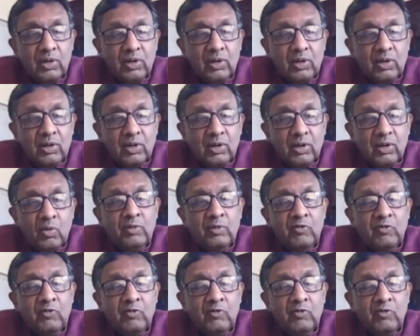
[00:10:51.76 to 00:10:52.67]
what
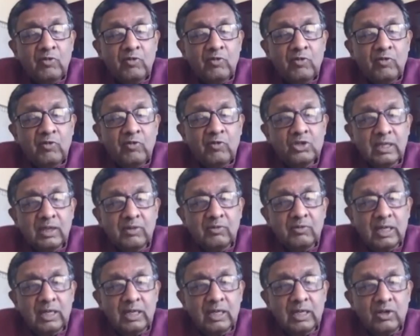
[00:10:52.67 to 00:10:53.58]
values
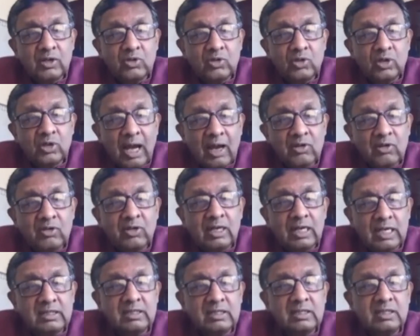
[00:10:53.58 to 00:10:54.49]
will control our
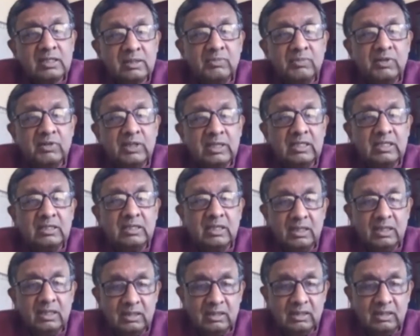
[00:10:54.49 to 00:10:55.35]
relationship with each other.